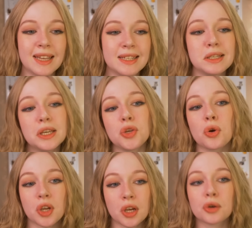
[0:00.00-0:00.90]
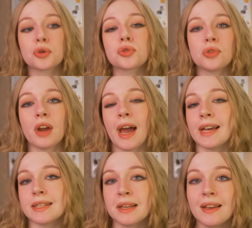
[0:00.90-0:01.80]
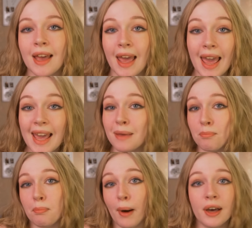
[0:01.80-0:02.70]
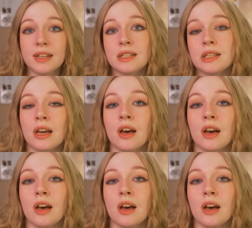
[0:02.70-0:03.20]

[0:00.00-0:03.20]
see your character has a butt,